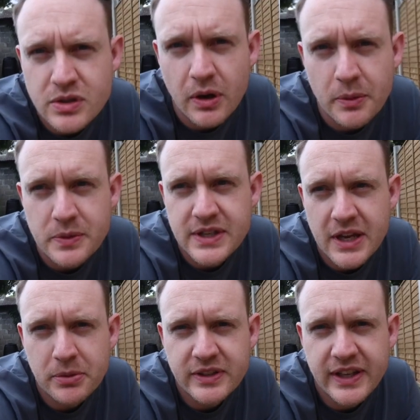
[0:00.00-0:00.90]
So I was
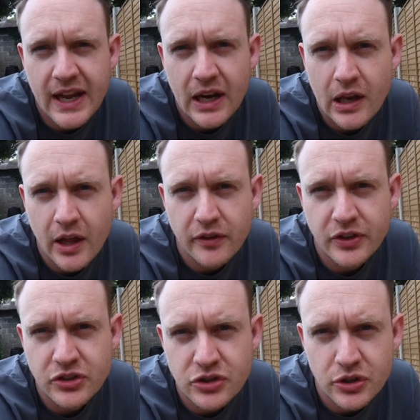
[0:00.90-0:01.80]
able to get a lot of
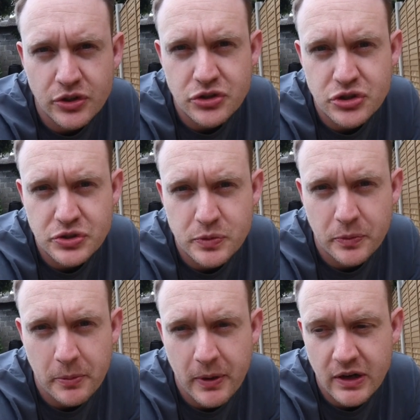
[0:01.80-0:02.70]
it done just
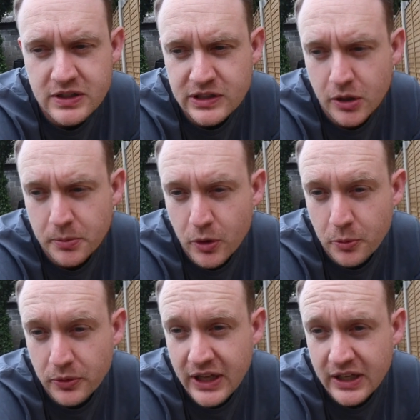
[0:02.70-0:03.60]
with my parents'
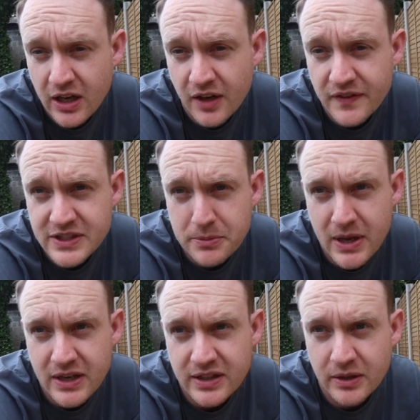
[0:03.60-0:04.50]
lawnmower, but that obviously
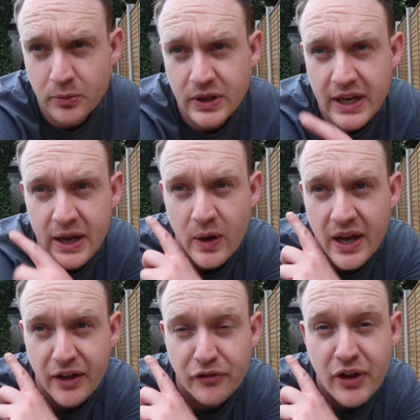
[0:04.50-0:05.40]
meant that we now
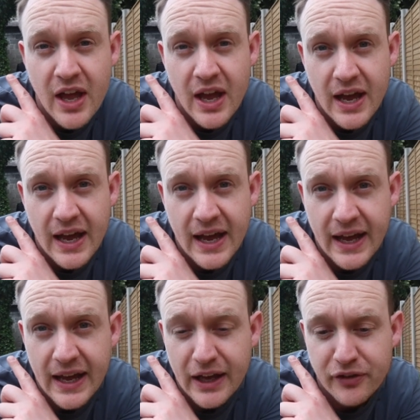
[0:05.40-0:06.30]
have
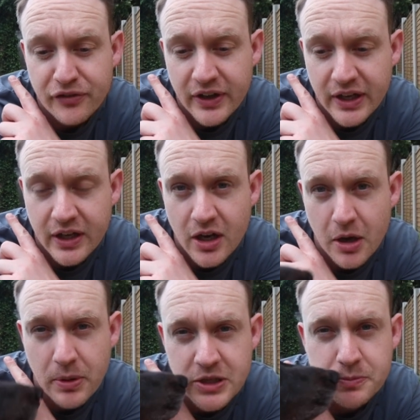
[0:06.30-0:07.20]
half a
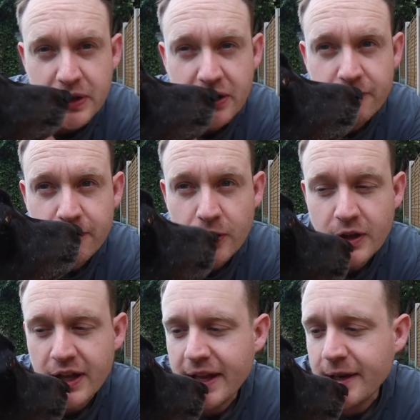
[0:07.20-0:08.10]
compost bin
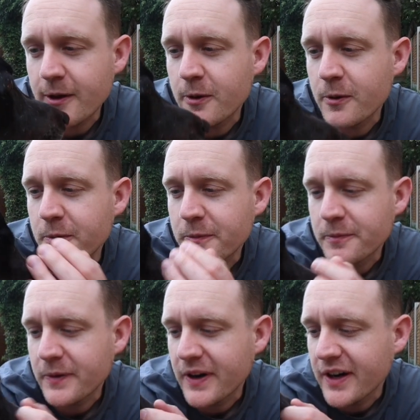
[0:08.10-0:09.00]
full. Hello.
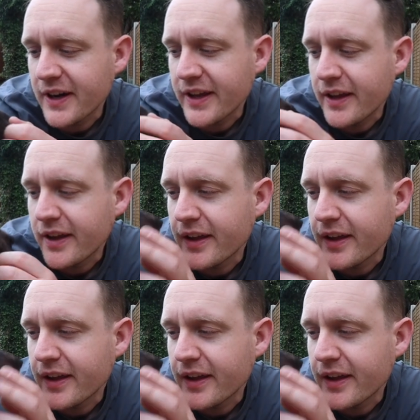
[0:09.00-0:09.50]
Hi.